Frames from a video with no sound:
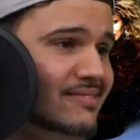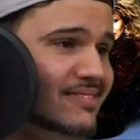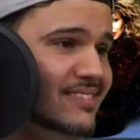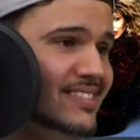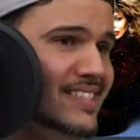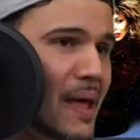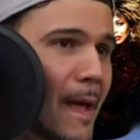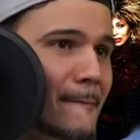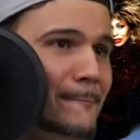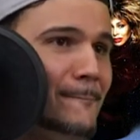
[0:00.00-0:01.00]

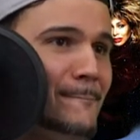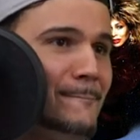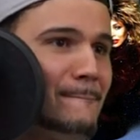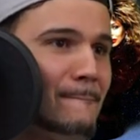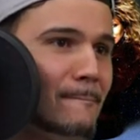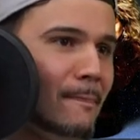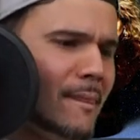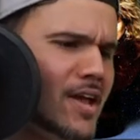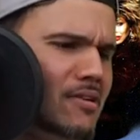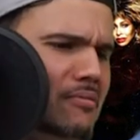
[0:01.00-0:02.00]

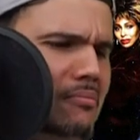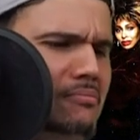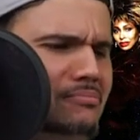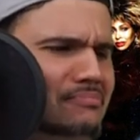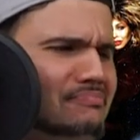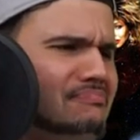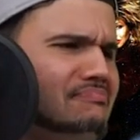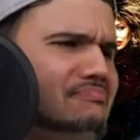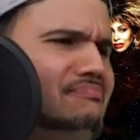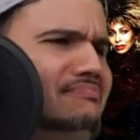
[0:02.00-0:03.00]

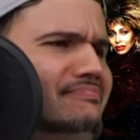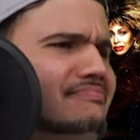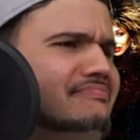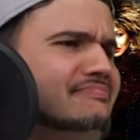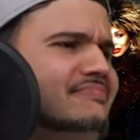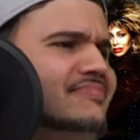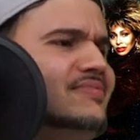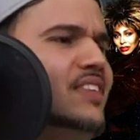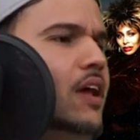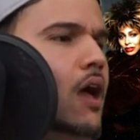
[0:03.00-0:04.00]

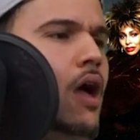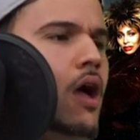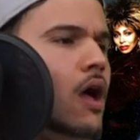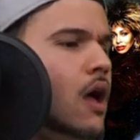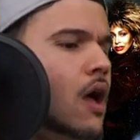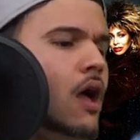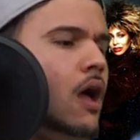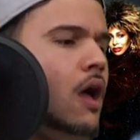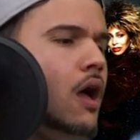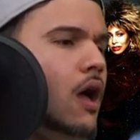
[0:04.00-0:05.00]

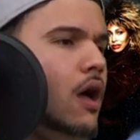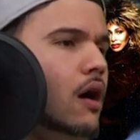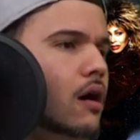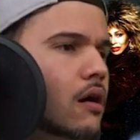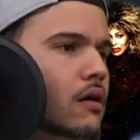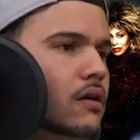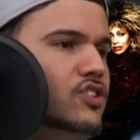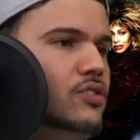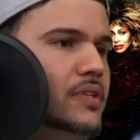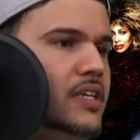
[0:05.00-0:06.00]
Ah,
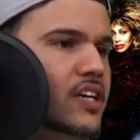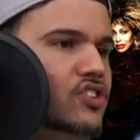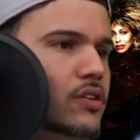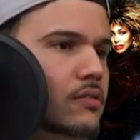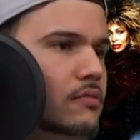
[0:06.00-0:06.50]
instrumentation.